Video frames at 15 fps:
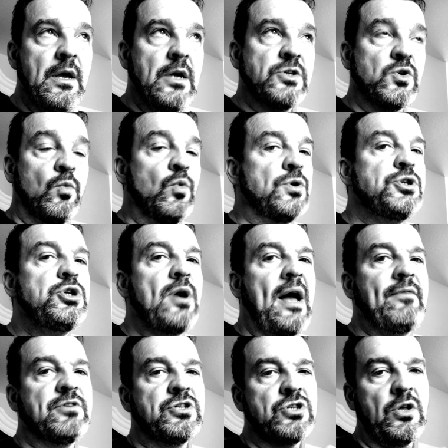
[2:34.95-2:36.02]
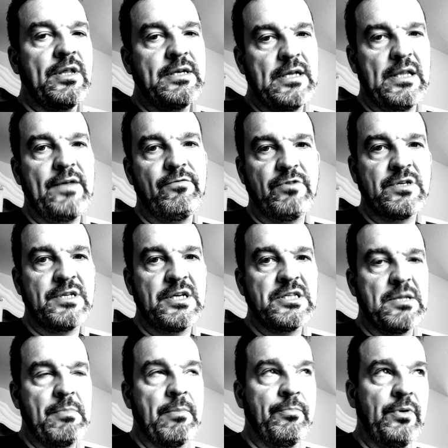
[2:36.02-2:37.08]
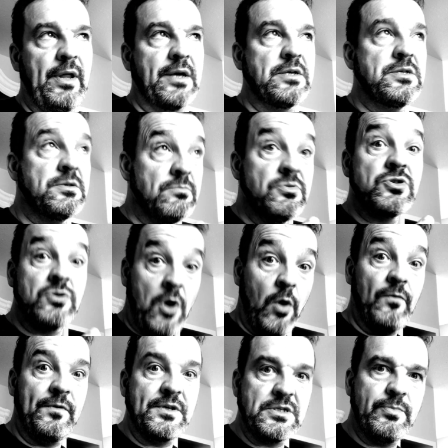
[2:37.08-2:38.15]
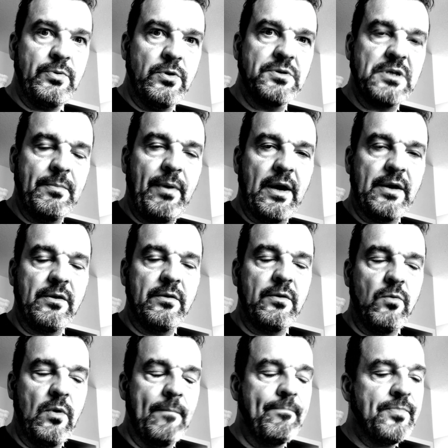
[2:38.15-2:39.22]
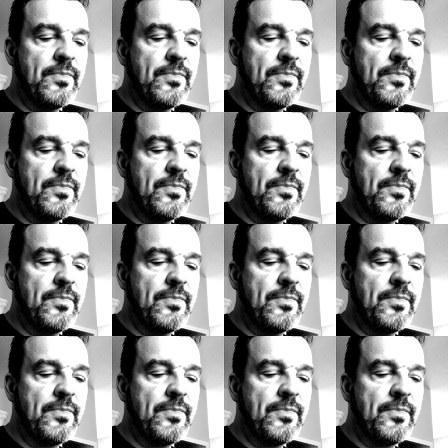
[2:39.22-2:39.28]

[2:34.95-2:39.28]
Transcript: So once you have a solid delivery system in place, hopefully supported by another one,